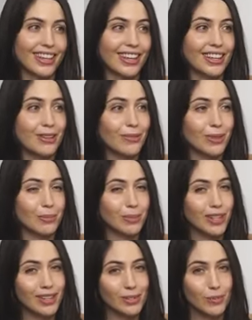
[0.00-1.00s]
And then for the
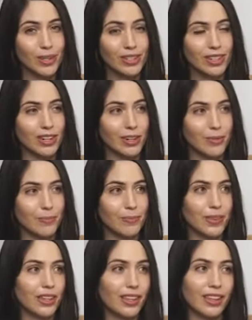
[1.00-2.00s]
plus 1 term,
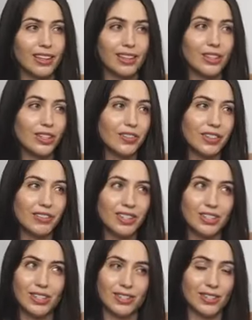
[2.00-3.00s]
the derivative
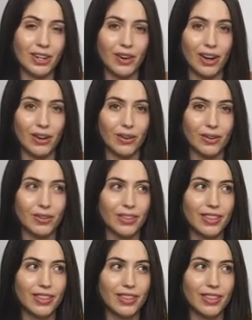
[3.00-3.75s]
is just 0.